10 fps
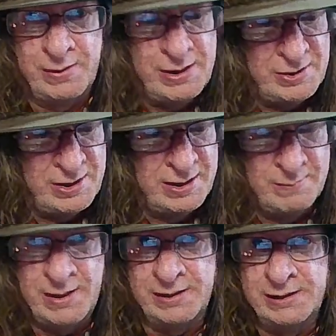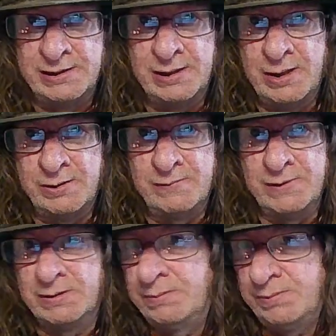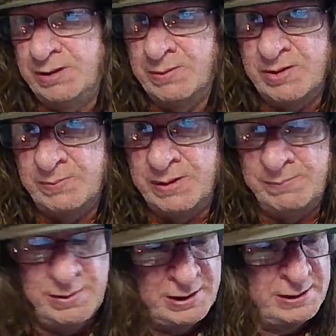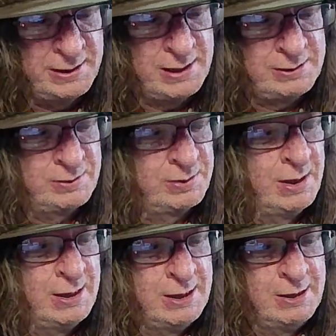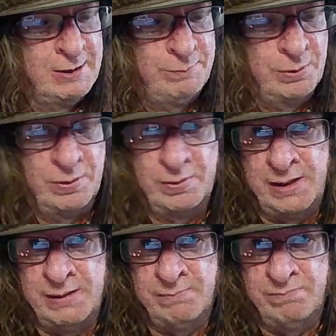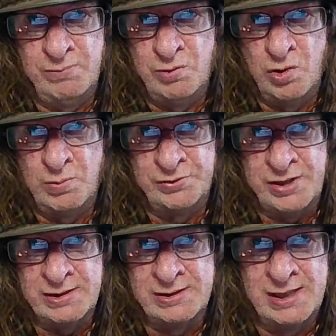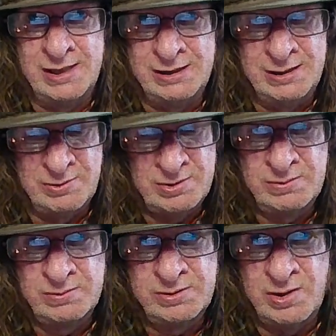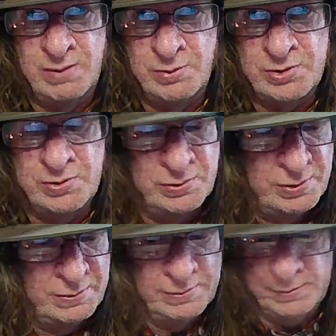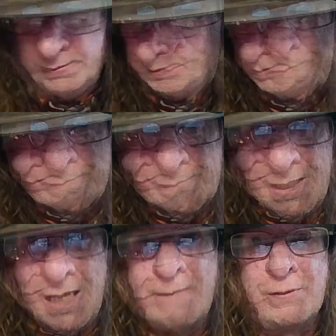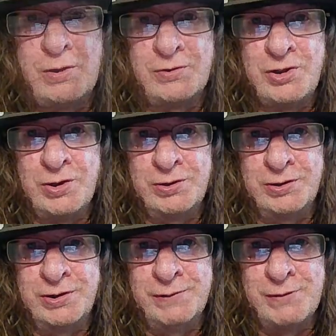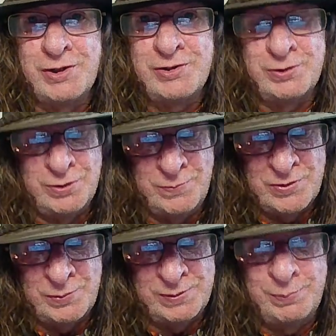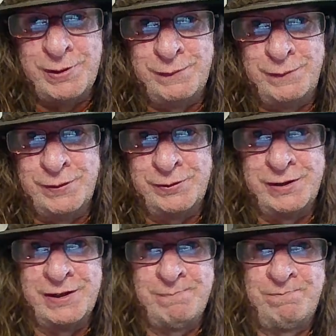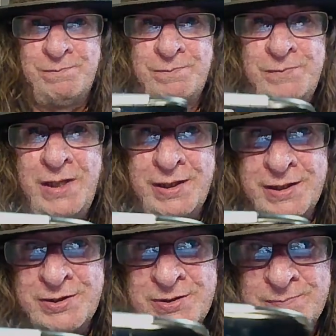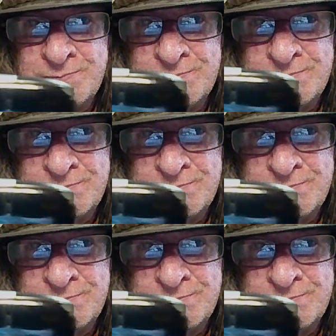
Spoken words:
crazy and I might need a load of little USB mini connectors. But in normal day-to-day use, they're not much good. I forgot to show you the device that comes with the pre-filled kit. There it is.